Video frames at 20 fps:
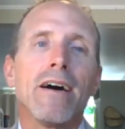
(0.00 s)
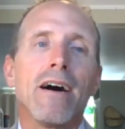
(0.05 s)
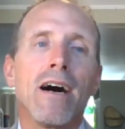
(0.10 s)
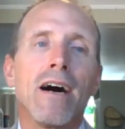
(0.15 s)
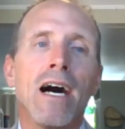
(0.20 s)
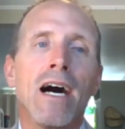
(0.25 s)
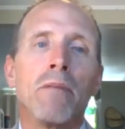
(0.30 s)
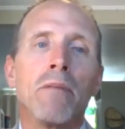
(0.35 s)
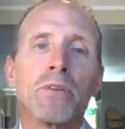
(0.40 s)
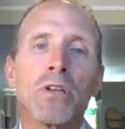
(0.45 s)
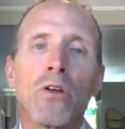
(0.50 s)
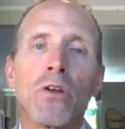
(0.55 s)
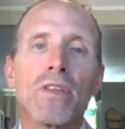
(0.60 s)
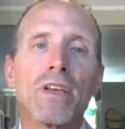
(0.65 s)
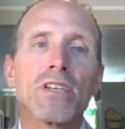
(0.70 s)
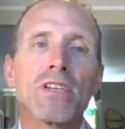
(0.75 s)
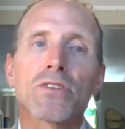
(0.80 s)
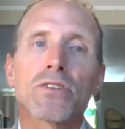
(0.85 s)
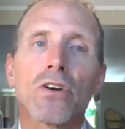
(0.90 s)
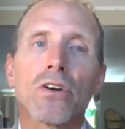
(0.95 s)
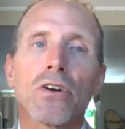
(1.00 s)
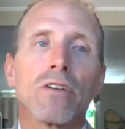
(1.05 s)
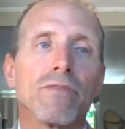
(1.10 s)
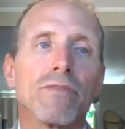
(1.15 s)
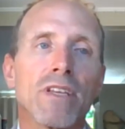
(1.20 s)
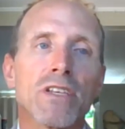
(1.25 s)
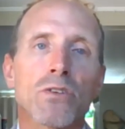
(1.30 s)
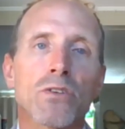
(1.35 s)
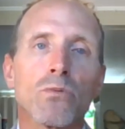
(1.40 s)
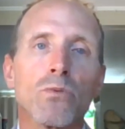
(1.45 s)
um, you know these are
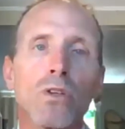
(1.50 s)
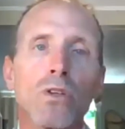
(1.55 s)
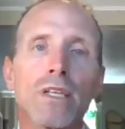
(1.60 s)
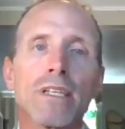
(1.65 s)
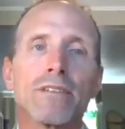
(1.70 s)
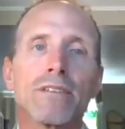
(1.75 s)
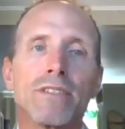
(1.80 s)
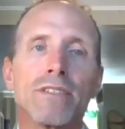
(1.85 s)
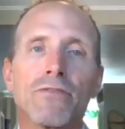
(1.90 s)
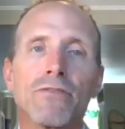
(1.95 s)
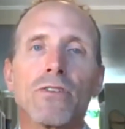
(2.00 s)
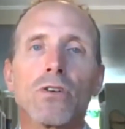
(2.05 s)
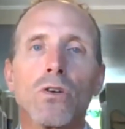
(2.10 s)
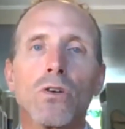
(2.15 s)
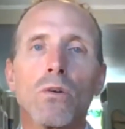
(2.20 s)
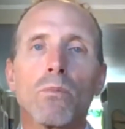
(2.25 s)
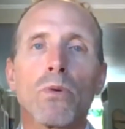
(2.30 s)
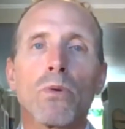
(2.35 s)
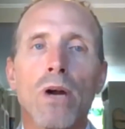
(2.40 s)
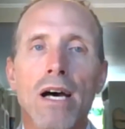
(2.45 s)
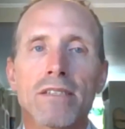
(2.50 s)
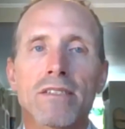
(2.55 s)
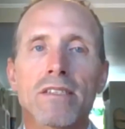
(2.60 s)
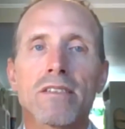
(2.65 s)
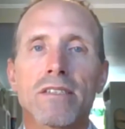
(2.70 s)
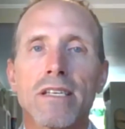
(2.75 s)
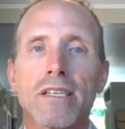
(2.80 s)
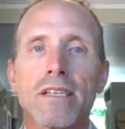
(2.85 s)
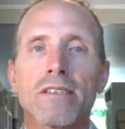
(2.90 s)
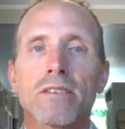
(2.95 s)
these are really difficult
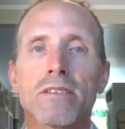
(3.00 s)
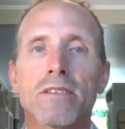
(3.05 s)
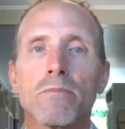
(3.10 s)
processes